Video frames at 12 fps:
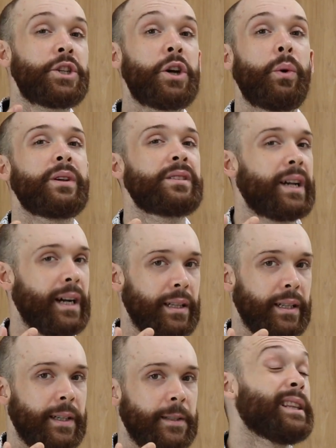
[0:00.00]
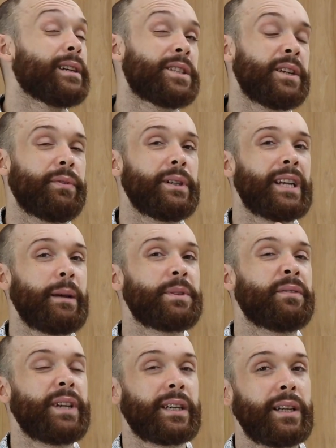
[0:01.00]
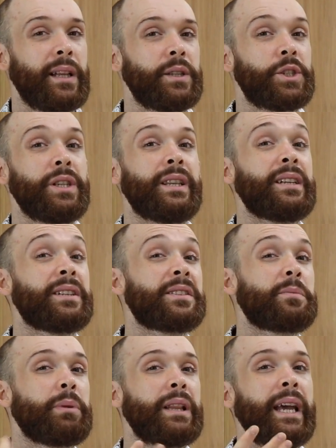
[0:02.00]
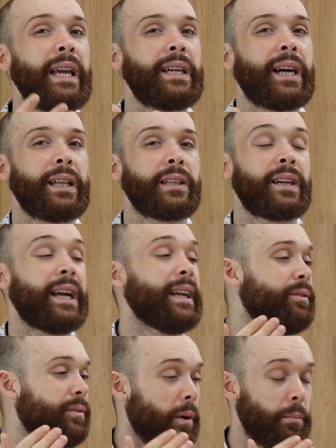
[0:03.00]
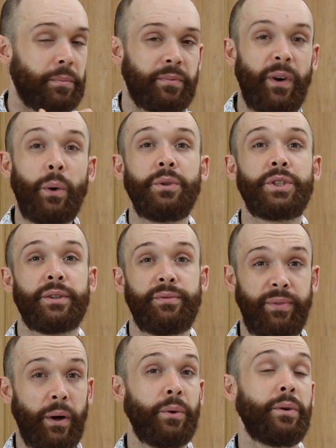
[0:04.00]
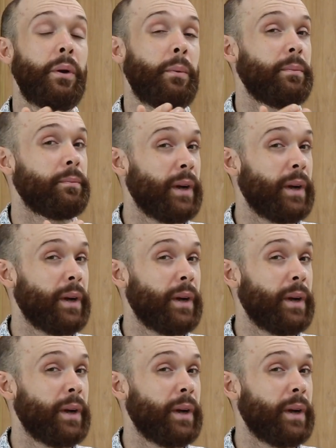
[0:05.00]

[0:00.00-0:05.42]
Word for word: to show us color. There's different types of technology that display color, and from phone to phone,